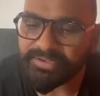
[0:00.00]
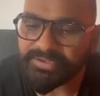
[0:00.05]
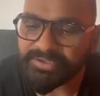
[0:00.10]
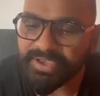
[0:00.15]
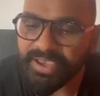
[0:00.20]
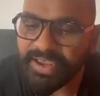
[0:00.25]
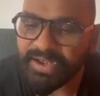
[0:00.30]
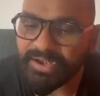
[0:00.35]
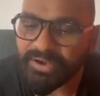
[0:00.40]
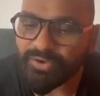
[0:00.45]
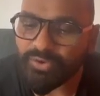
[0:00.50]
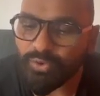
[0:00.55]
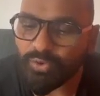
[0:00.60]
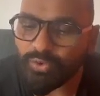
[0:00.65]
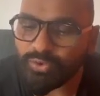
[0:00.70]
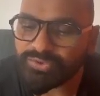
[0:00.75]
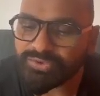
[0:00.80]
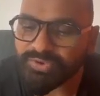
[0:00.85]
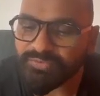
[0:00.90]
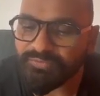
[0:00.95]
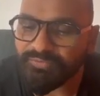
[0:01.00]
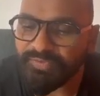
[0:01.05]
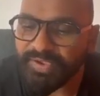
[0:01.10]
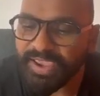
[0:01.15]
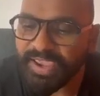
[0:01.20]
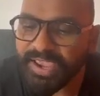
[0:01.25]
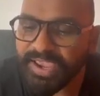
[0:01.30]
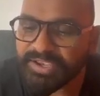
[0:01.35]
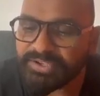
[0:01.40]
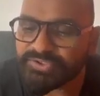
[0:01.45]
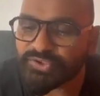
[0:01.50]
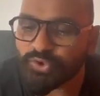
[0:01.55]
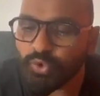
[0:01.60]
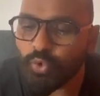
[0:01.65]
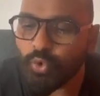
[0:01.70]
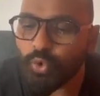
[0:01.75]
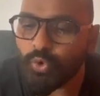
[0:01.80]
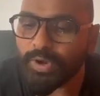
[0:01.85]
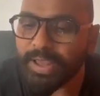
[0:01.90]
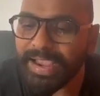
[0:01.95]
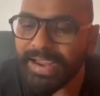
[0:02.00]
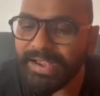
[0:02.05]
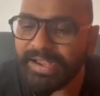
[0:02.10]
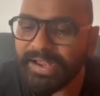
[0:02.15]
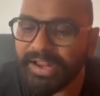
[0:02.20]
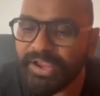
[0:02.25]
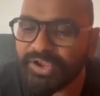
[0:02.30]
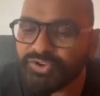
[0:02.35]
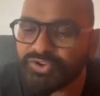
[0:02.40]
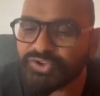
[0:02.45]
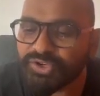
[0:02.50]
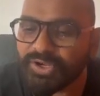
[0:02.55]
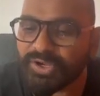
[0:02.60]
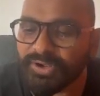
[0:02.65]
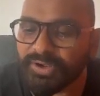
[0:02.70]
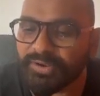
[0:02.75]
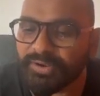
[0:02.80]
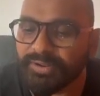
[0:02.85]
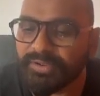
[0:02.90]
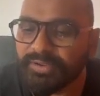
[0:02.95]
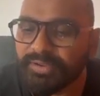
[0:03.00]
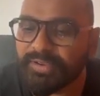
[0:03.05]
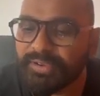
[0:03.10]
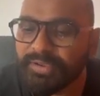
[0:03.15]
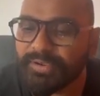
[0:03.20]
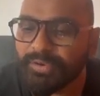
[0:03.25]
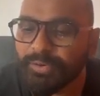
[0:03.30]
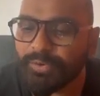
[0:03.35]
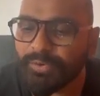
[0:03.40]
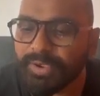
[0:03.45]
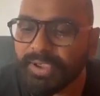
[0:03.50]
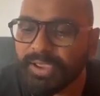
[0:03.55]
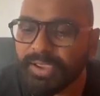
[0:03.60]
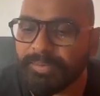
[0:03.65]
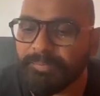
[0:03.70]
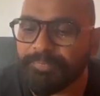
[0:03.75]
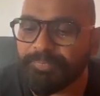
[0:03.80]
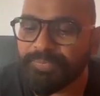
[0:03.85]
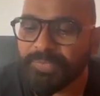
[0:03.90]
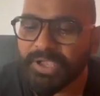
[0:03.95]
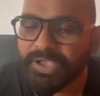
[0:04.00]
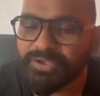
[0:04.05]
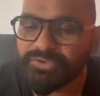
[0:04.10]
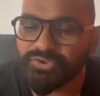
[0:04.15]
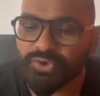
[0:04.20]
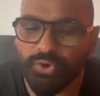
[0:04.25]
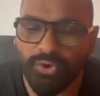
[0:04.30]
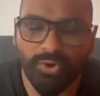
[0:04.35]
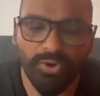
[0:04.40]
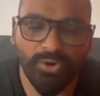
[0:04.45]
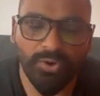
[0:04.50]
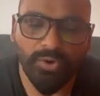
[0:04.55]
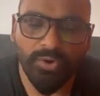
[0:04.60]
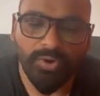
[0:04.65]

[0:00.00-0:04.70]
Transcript: can cause a vasodilation. Okay, so